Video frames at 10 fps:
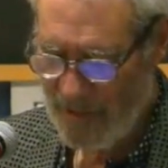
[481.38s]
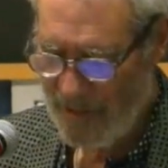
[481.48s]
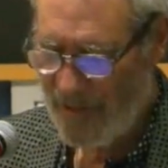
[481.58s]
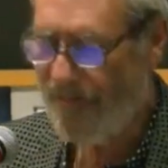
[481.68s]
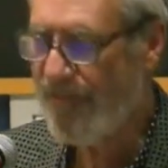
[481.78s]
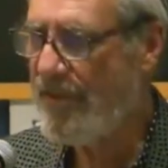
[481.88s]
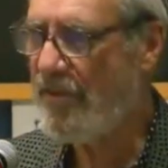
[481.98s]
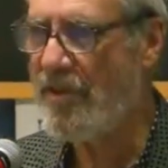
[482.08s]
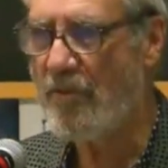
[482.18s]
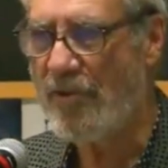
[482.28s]
and filled
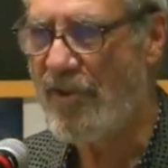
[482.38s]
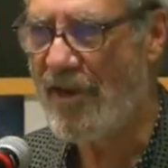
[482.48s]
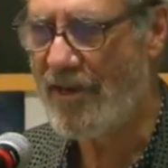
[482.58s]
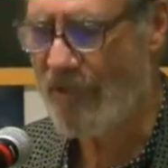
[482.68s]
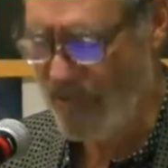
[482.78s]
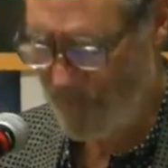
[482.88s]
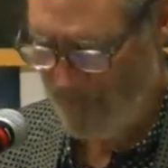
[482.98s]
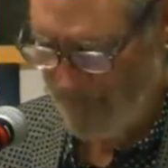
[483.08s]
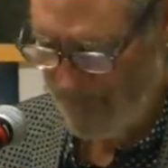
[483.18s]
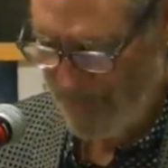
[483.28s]
it with idols.
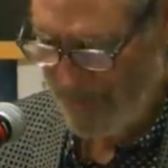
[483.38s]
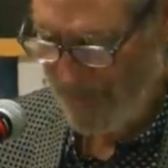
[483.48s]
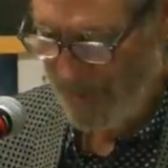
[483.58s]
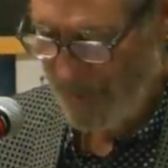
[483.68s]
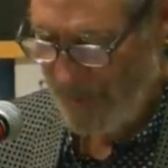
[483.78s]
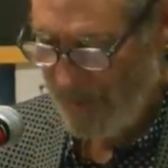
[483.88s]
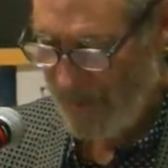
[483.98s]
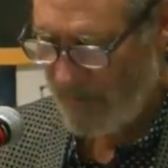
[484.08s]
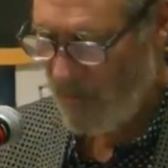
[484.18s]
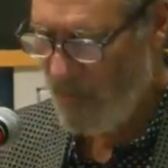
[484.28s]
I
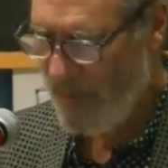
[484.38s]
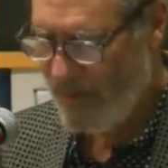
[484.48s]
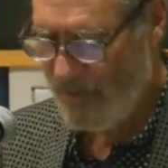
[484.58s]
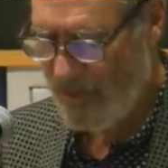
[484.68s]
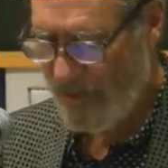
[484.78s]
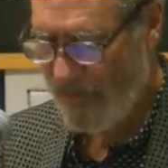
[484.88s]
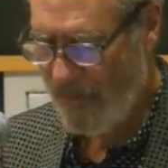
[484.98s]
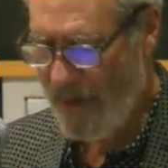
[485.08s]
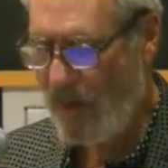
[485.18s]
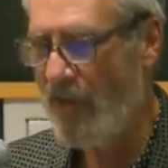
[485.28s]
saw myself
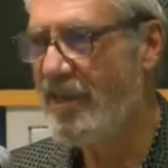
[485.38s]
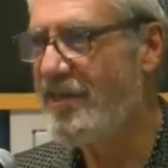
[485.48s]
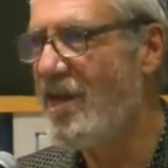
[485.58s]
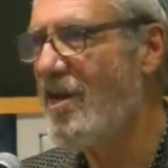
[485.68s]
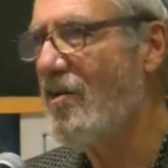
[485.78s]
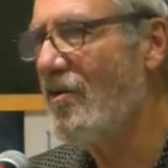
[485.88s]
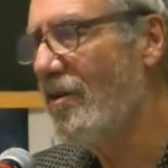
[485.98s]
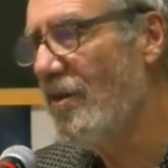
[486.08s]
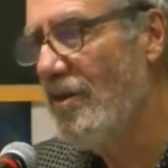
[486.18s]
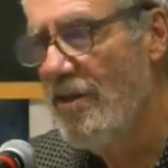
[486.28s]
bowing
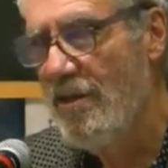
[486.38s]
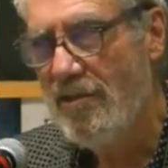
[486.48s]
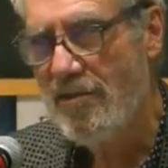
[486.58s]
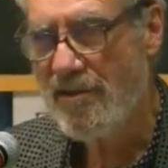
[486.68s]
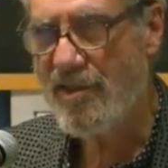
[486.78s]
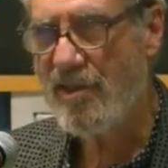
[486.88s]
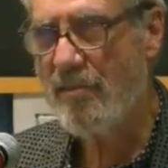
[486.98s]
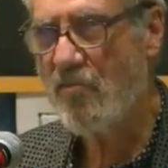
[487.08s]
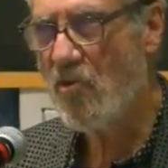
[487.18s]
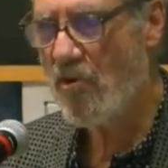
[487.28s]
down to
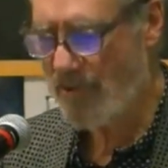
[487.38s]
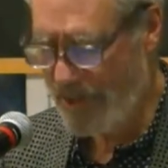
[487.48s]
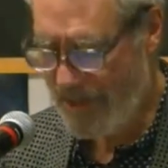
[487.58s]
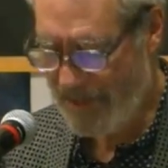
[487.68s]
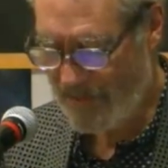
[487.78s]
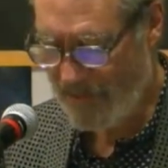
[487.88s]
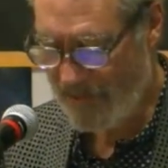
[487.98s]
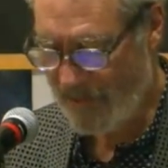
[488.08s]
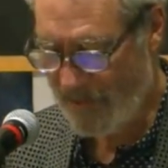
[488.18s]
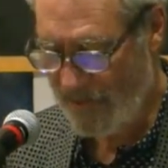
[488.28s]
dim
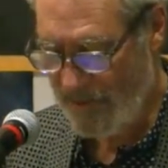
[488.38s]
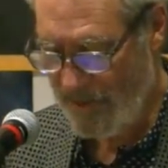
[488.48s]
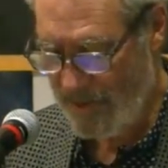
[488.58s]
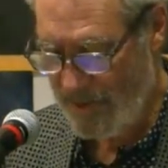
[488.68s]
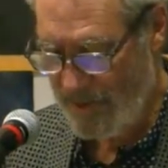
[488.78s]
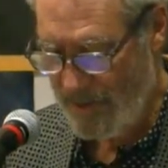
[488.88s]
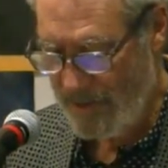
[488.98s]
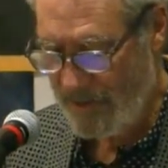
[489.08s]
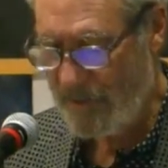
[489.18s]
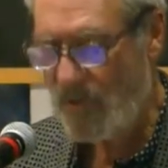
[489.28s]
grotesques,
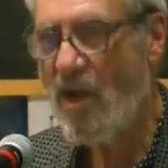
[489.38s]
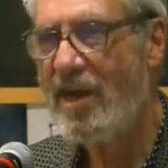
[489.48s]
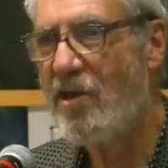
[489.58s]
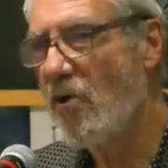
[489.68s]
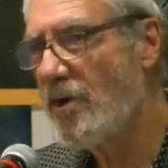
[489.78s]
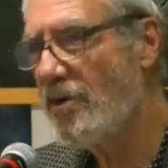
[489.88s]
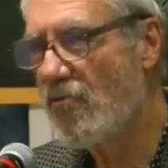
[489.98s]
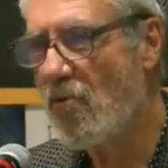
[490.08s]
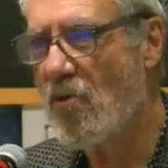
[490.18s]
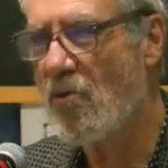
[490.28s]
to angry
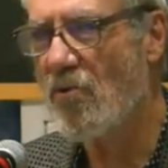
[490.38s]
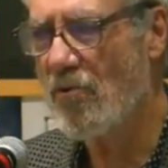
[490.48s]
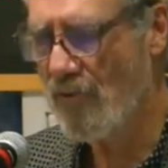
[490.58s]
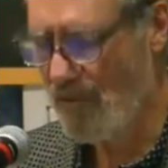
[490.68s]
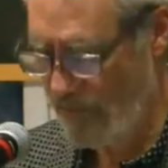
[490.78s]
trolls.